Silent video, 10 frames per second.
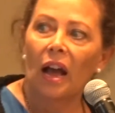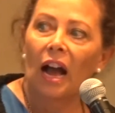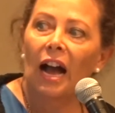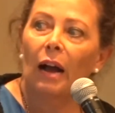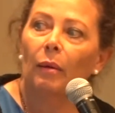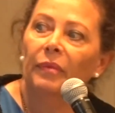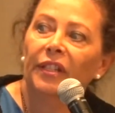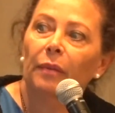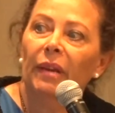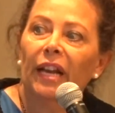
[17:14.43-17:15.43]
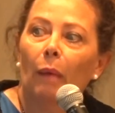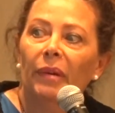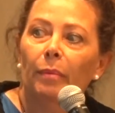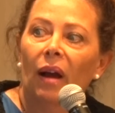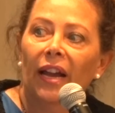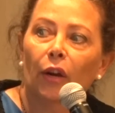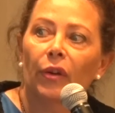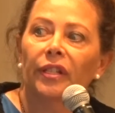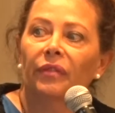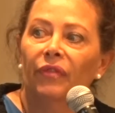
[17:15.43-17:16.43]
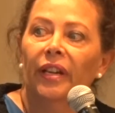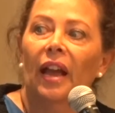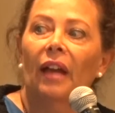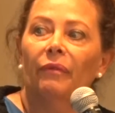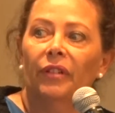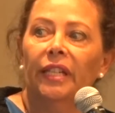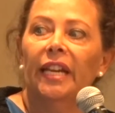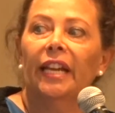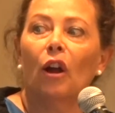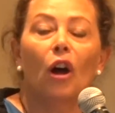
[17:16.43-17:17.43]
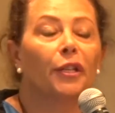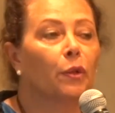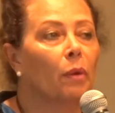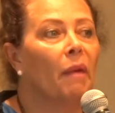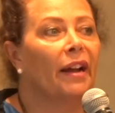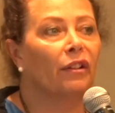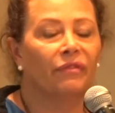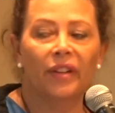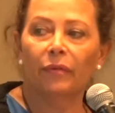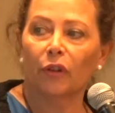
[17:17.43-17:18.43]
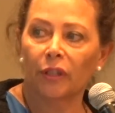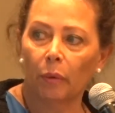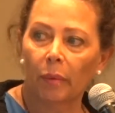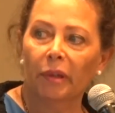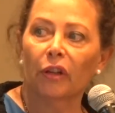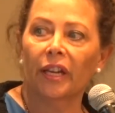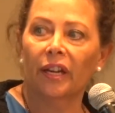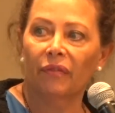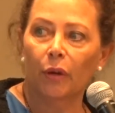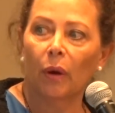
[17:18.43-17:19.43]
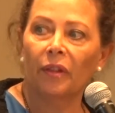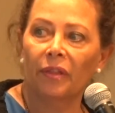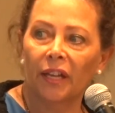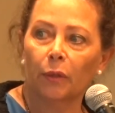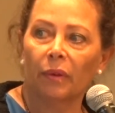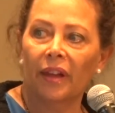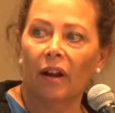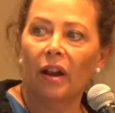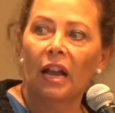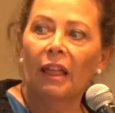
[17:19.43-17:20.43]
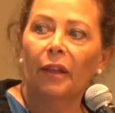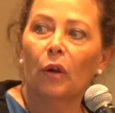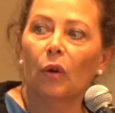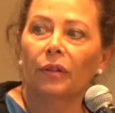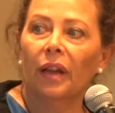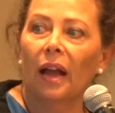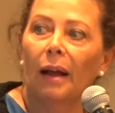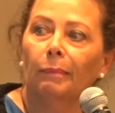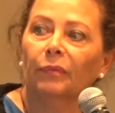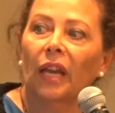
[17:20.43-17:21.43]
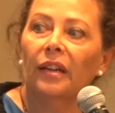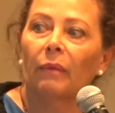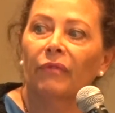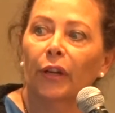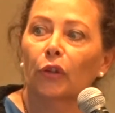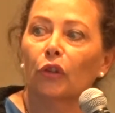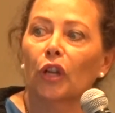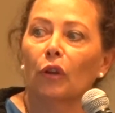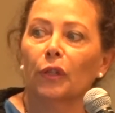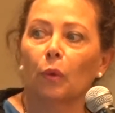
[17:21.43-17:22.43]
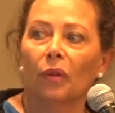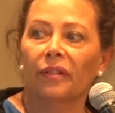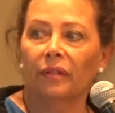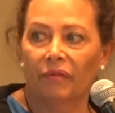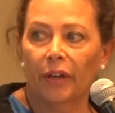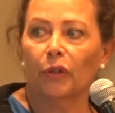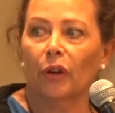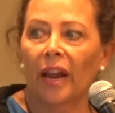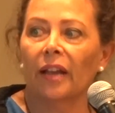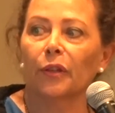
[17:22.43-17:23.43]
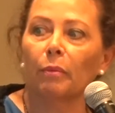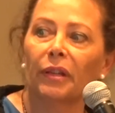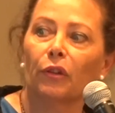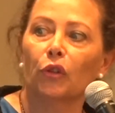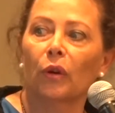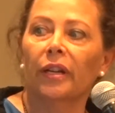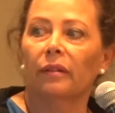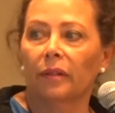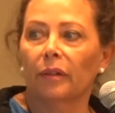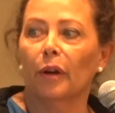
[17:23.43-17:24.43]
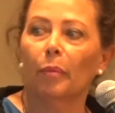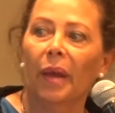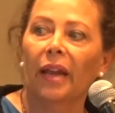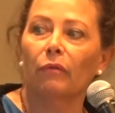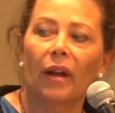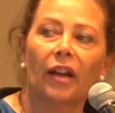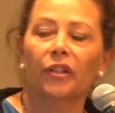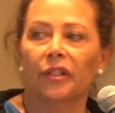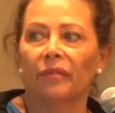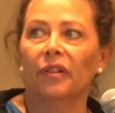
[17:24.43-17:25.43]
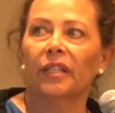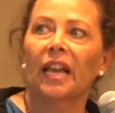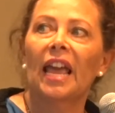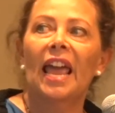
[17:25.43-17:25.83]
This can be accompanied by increased fatigue and also a mild fever. So we'd be looking at a few other things with there. The cold and numb fingers or toes, swollen fingers or hands or muscle joint, pain, rash, stiffness.